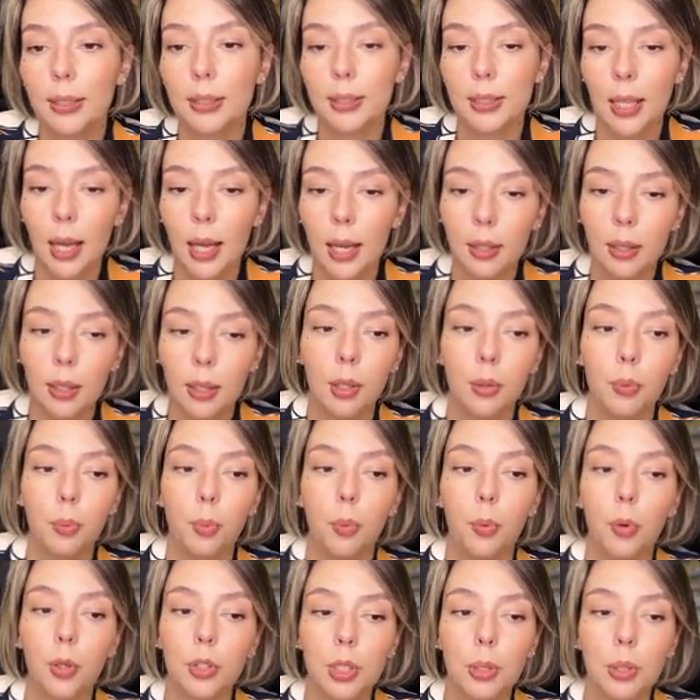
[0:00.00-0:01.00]
exactly
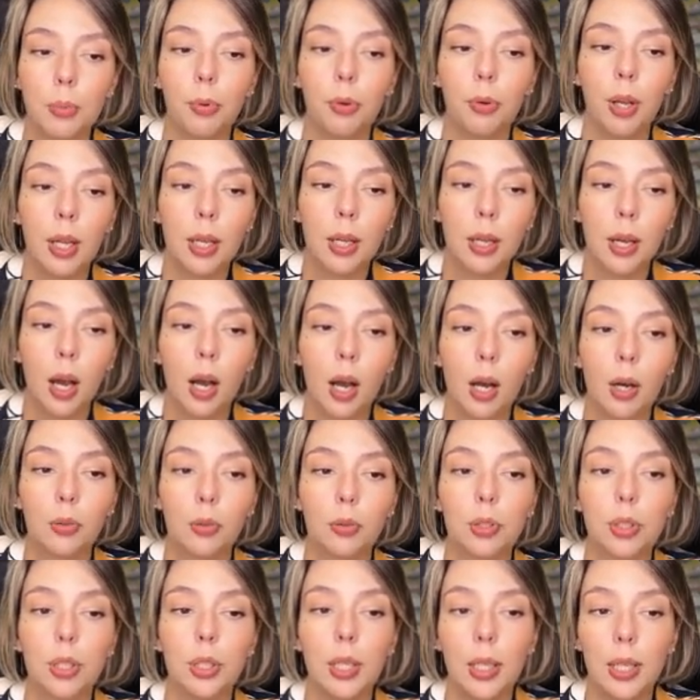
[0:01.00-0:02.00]
what a
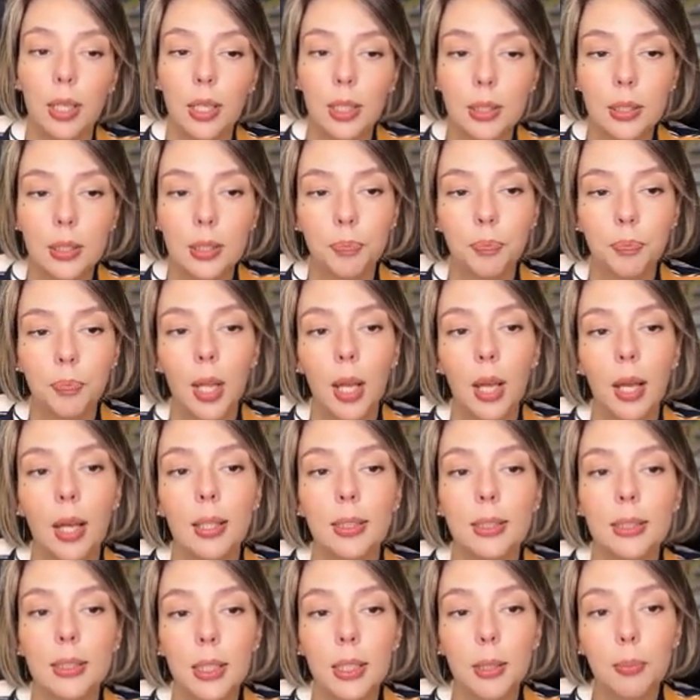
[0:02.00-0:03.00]
breakout is
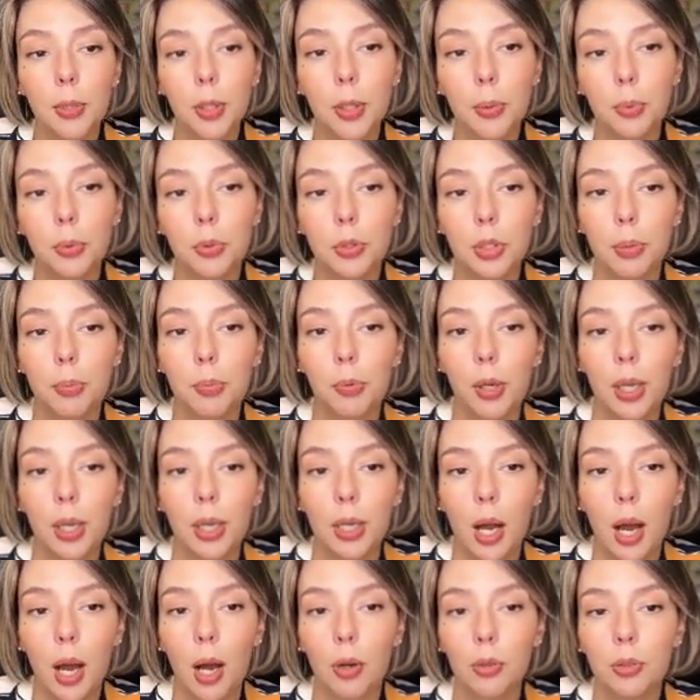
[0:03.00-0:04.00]
Simply put, a
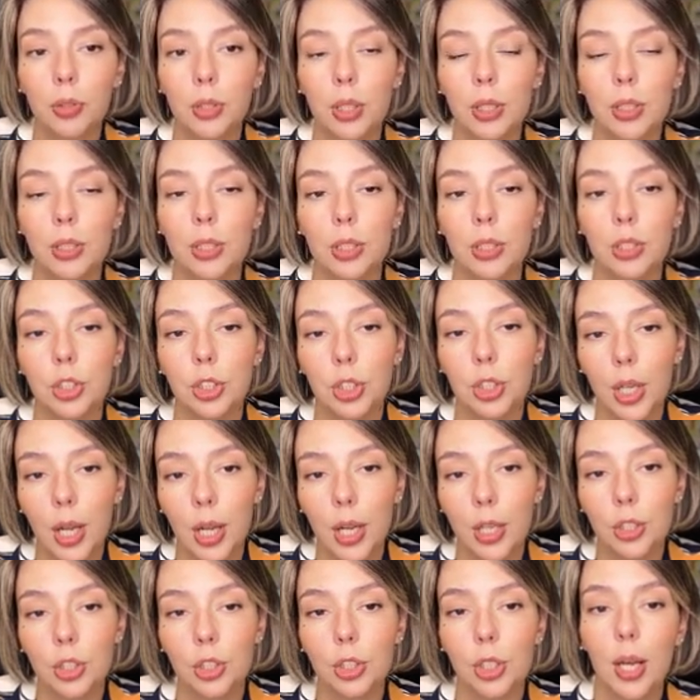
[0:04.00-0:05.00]
breakout is a
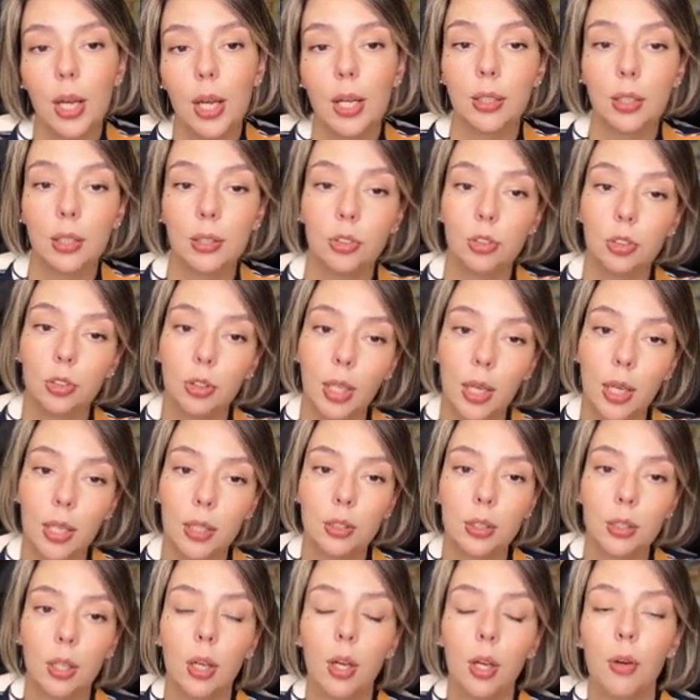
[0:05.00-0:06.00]
change and a
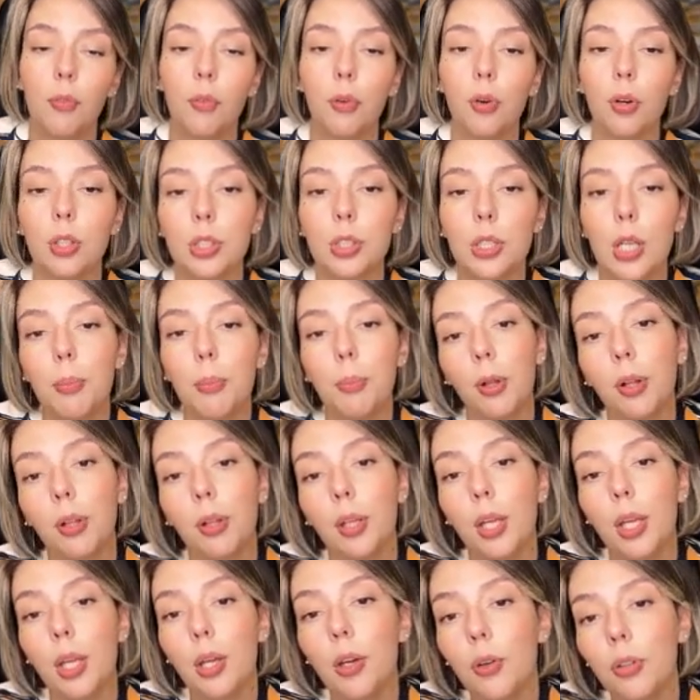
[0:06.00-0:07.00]
trend. For example,
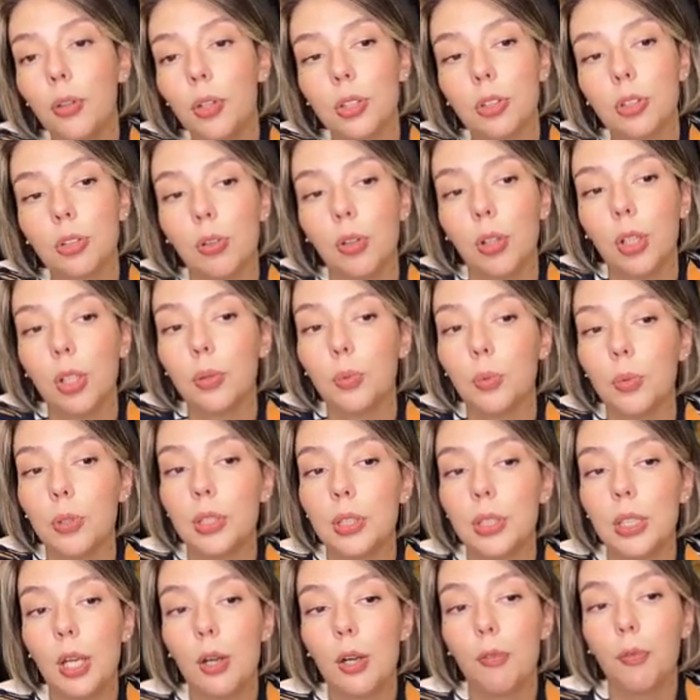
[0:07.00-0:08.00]
here on the screen we
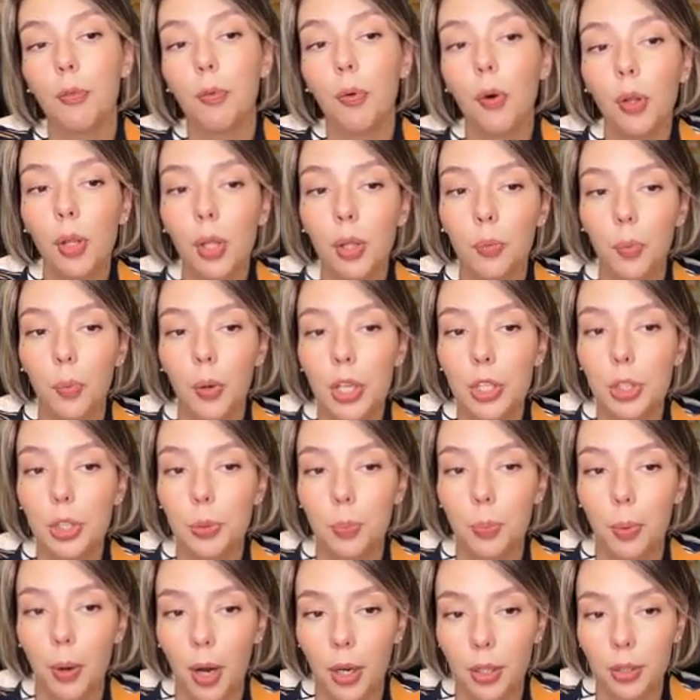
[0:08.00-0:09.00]
see a falling
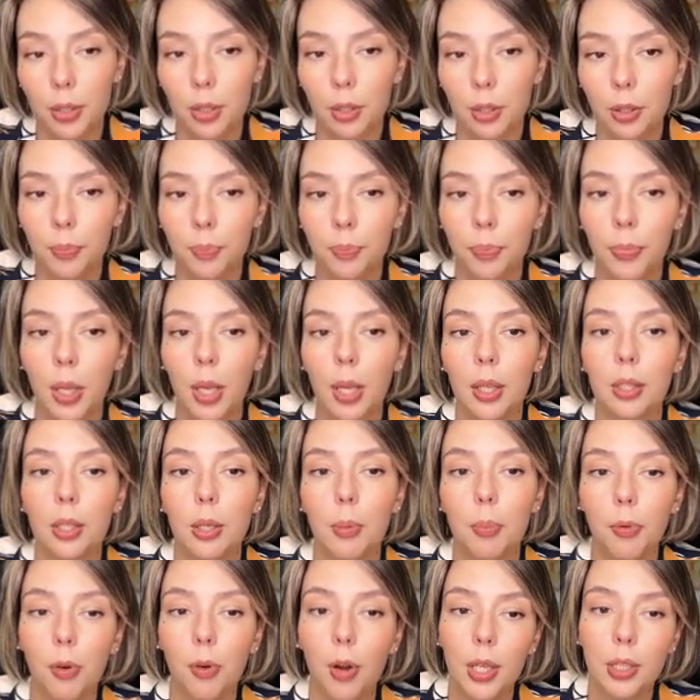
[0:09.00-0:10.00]
wedge pattern.
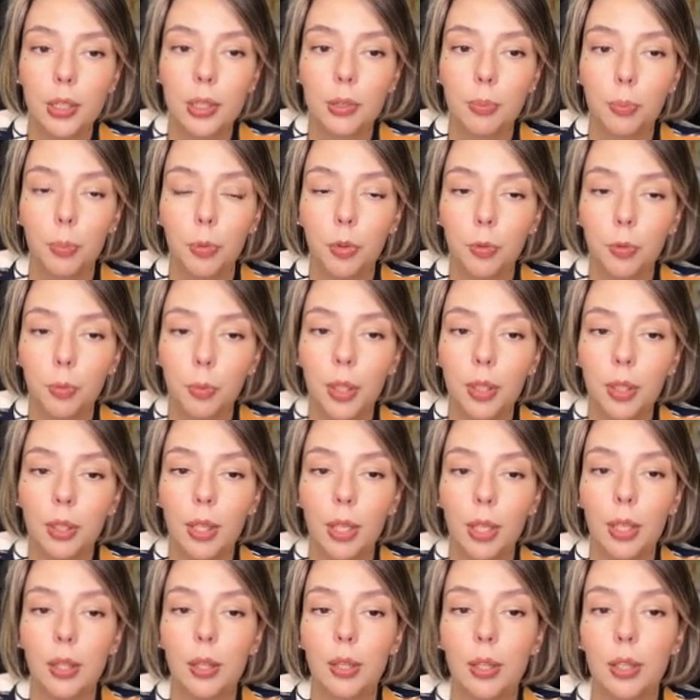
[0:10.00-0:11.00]
The price
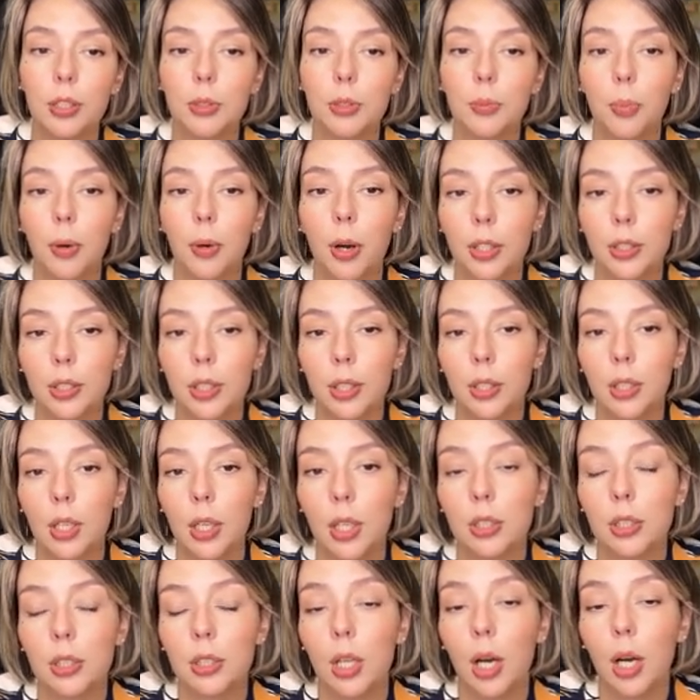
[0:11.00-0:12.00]
movement in this pattern
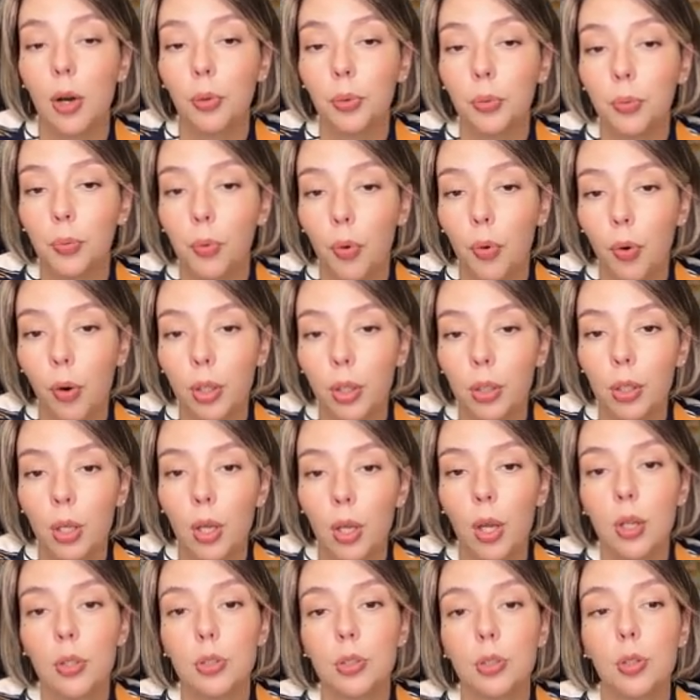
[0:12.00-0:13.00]
is downward,
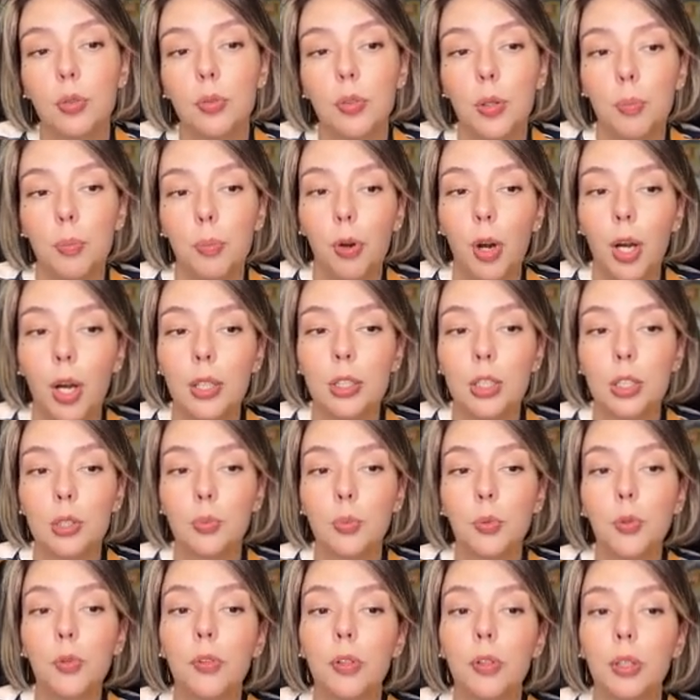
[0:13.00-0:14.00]
so the price
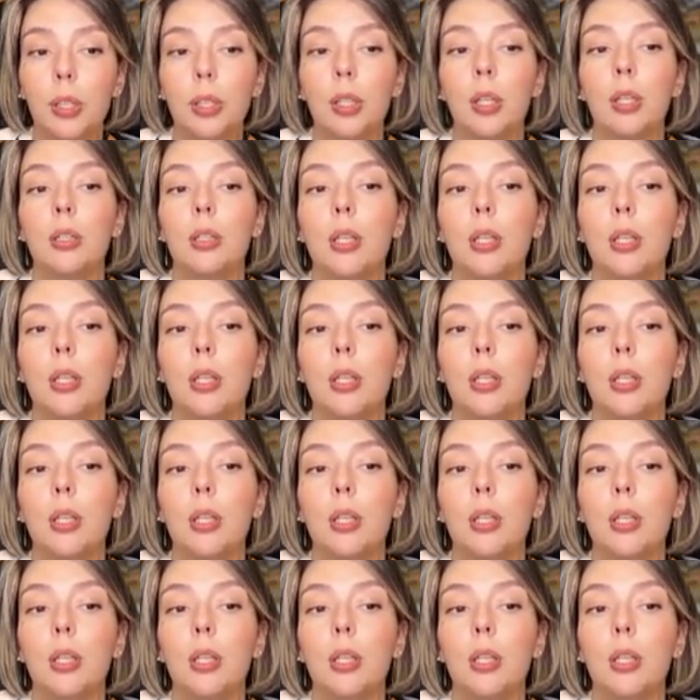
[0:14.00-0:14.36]
is moving in a